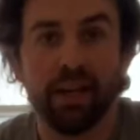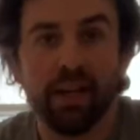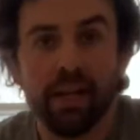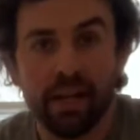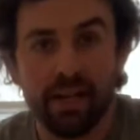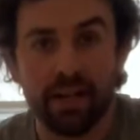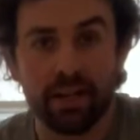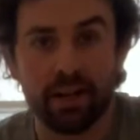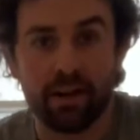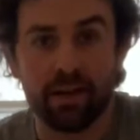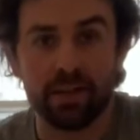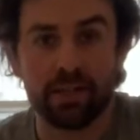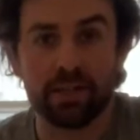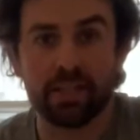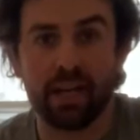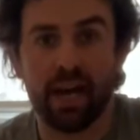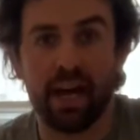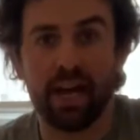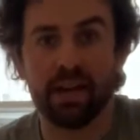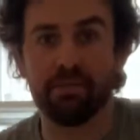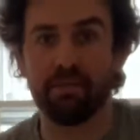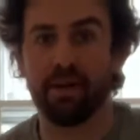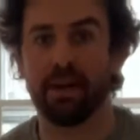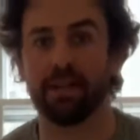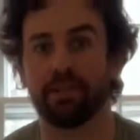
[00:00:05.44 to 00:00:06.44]
and our
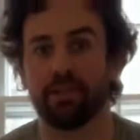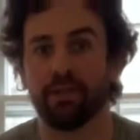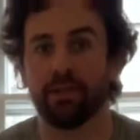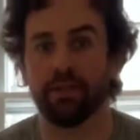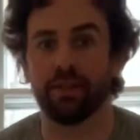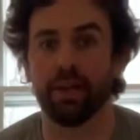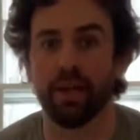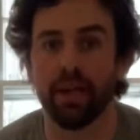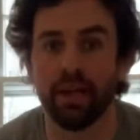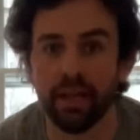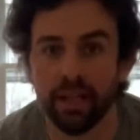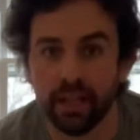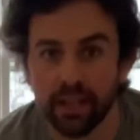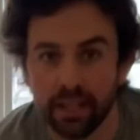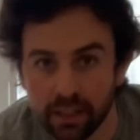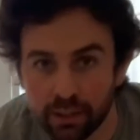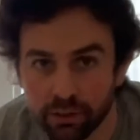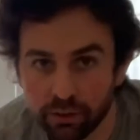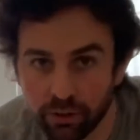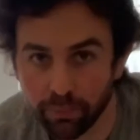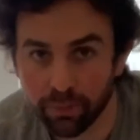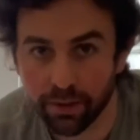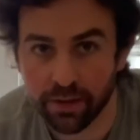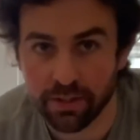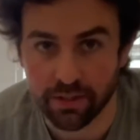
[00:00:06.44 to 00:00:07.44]
side muscles. So I
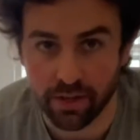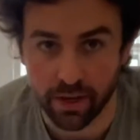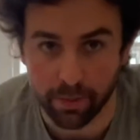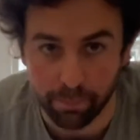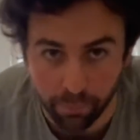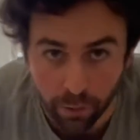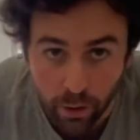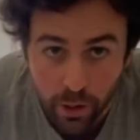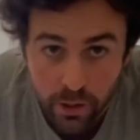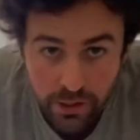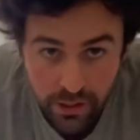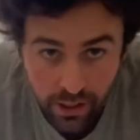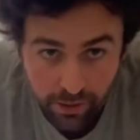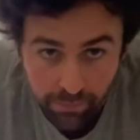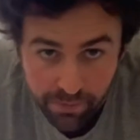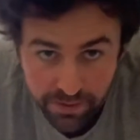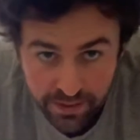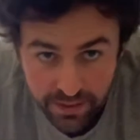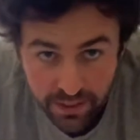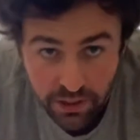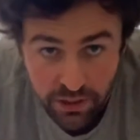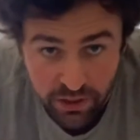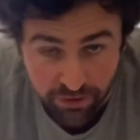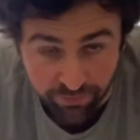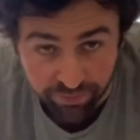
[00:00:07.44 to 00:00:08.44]
want us in a push-up
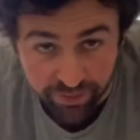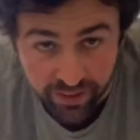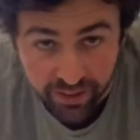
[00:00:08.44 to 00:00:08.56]
position.